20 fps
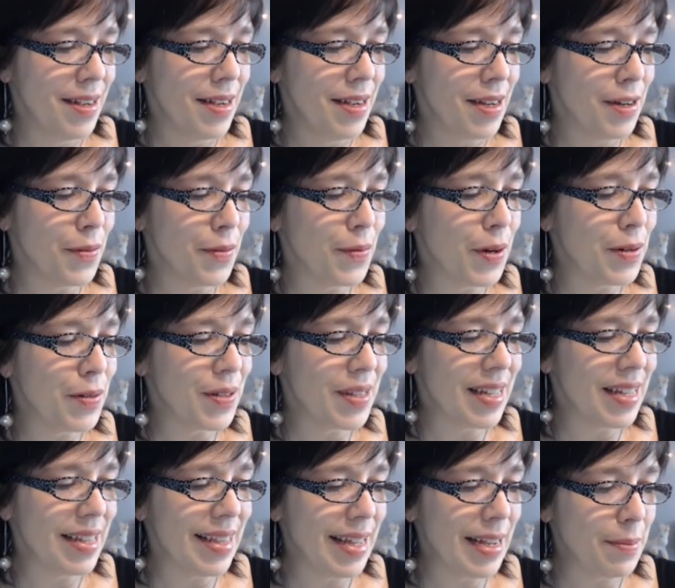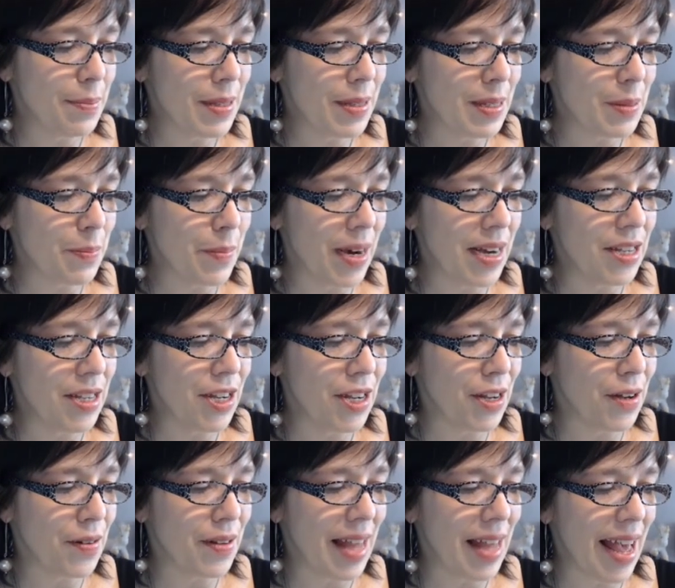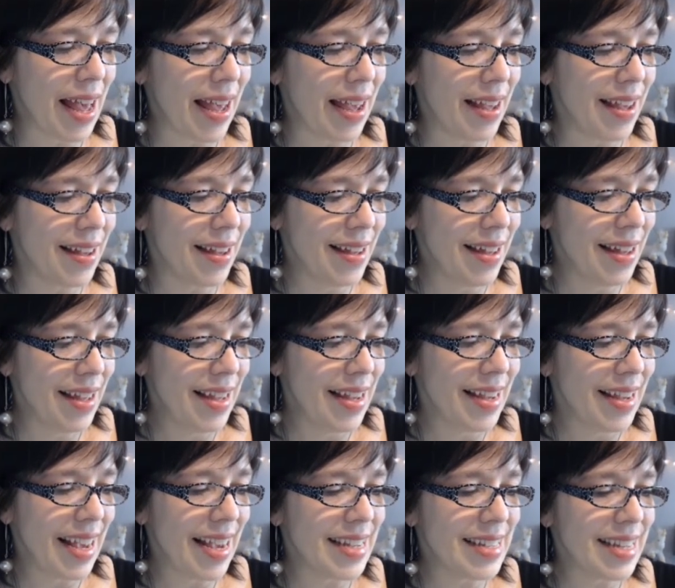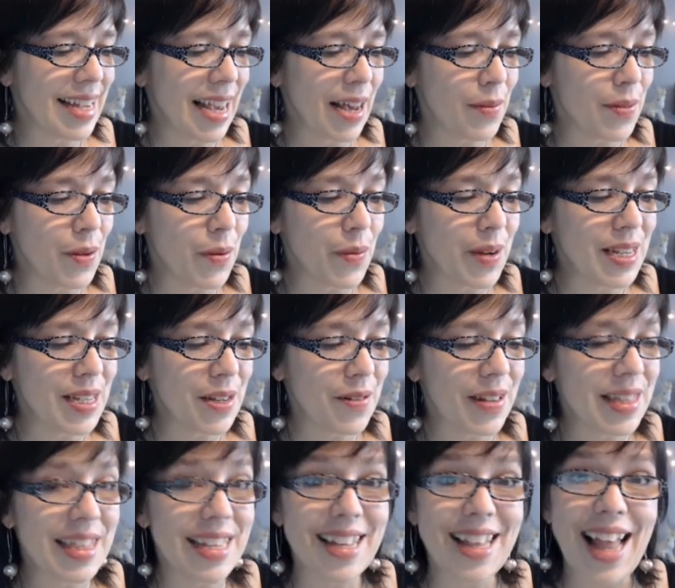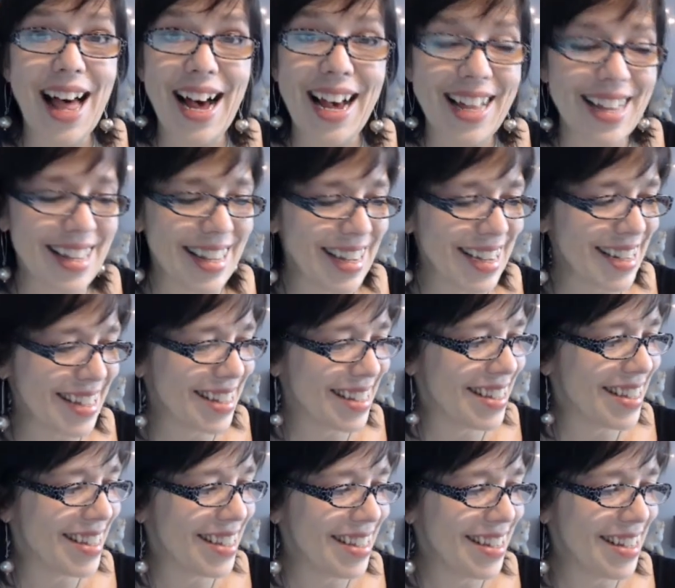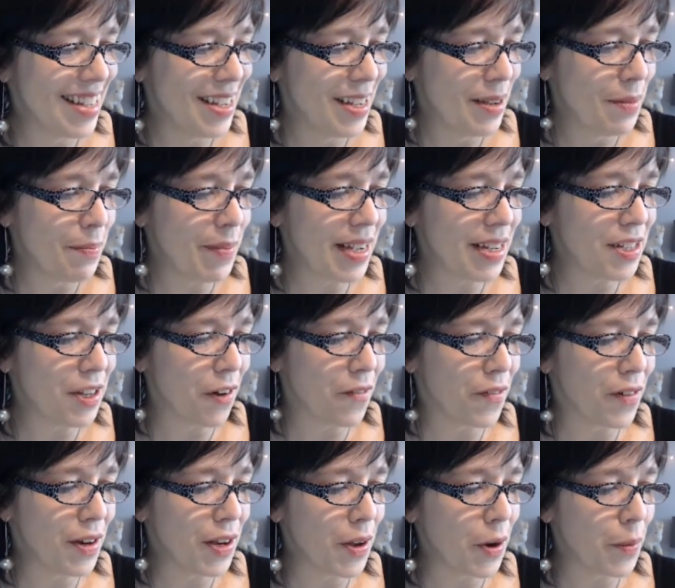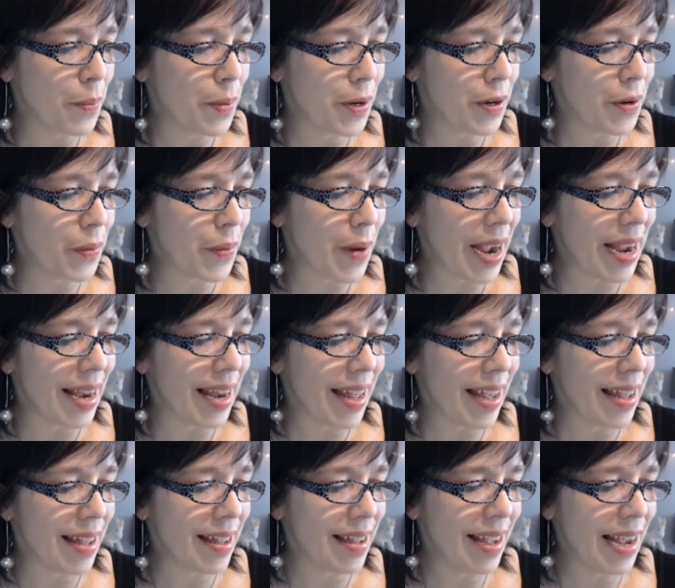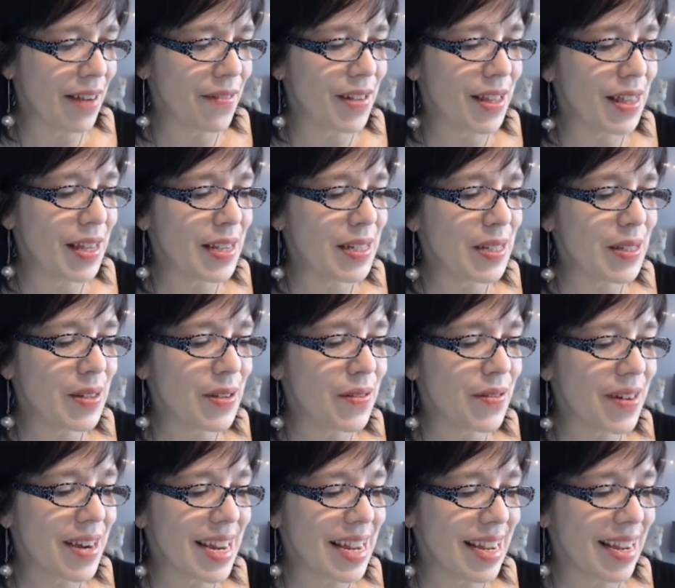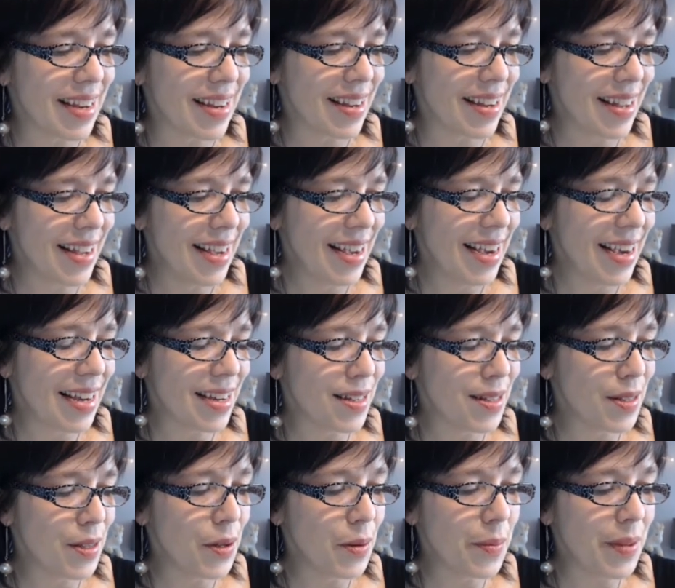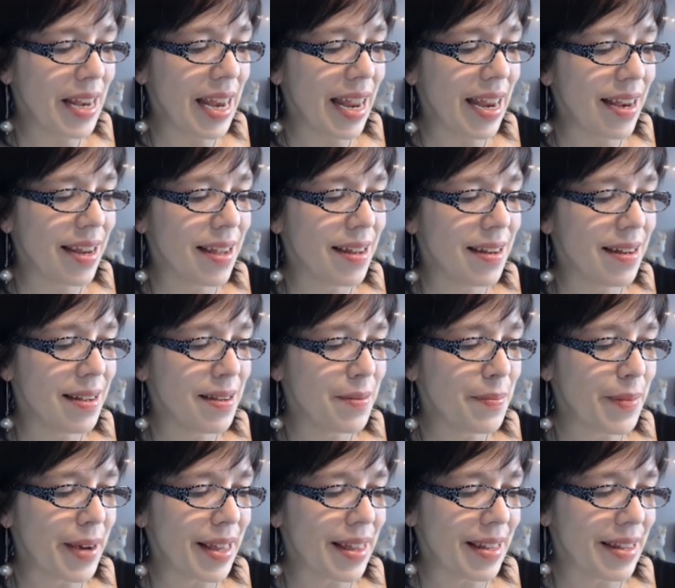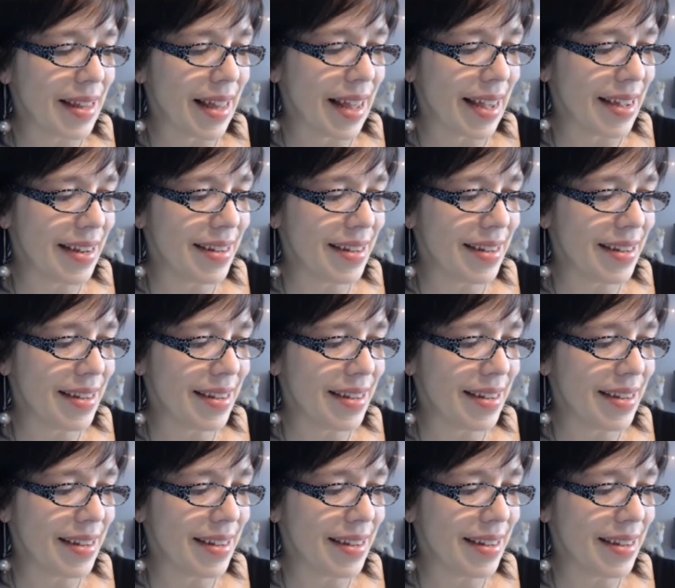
Her rosy lips smudge and ole, gazing out the window at the lilacs. Bent over a notebook writing, everything is green and illuminated by the light.